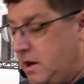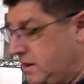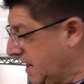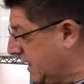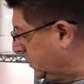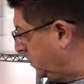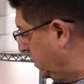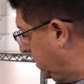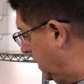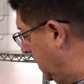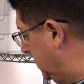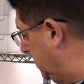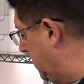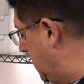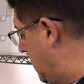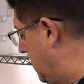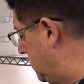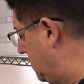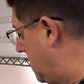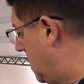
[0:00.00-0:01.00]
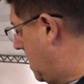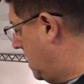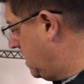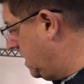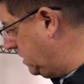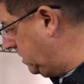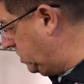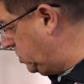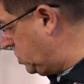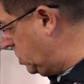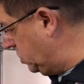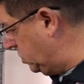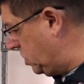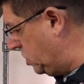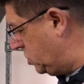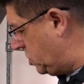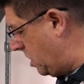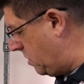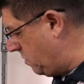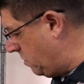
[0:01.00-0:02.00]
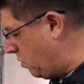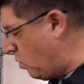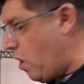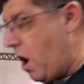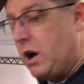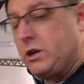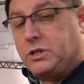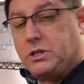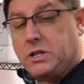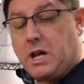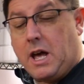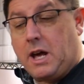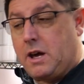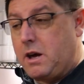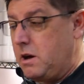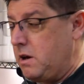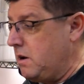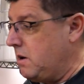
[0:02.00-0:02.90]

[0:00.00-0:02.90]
That's what this is. This is just a general wash sink.